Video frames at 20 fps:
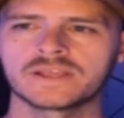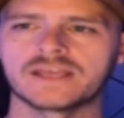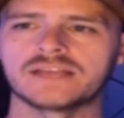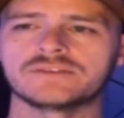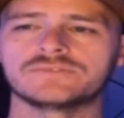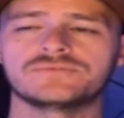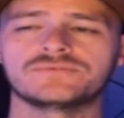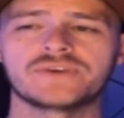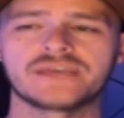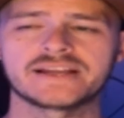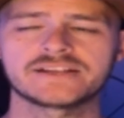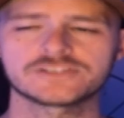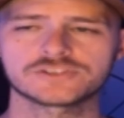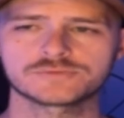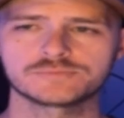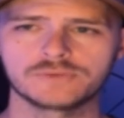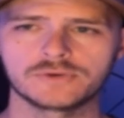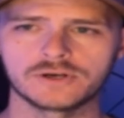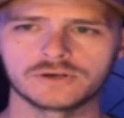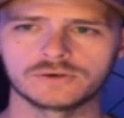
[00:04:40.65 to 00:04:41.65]

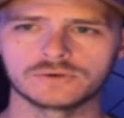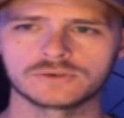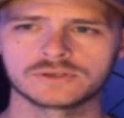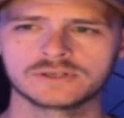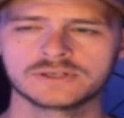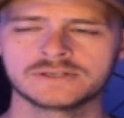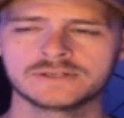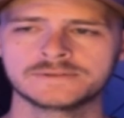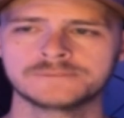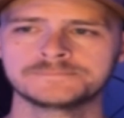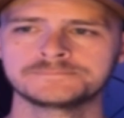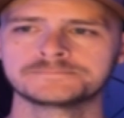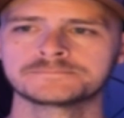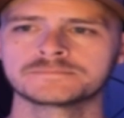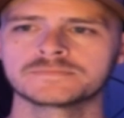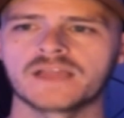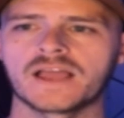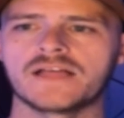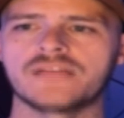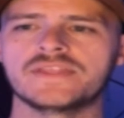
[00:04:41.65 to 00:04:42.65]
advanced mode,
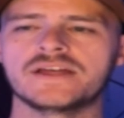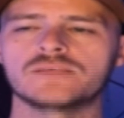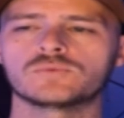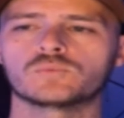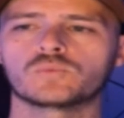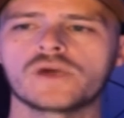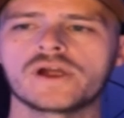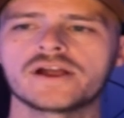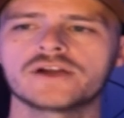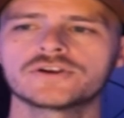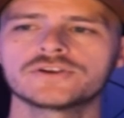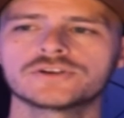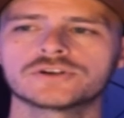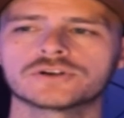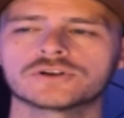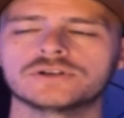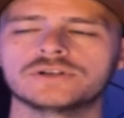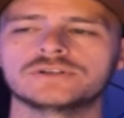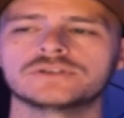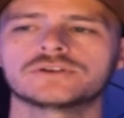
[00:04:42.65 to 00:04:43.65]
and then where
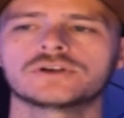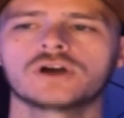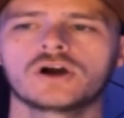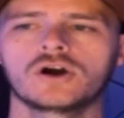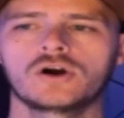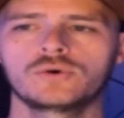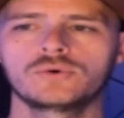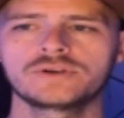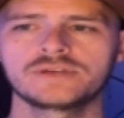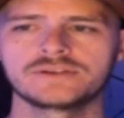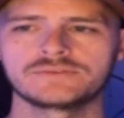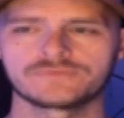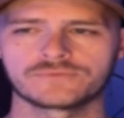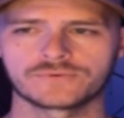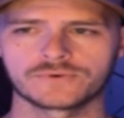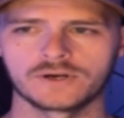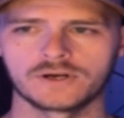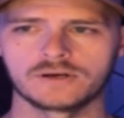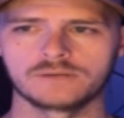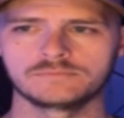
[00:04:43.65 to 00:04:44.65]
you're encoding
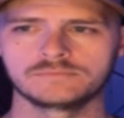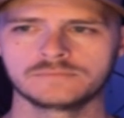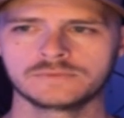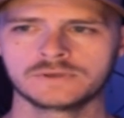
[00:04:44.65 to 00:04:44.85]
from,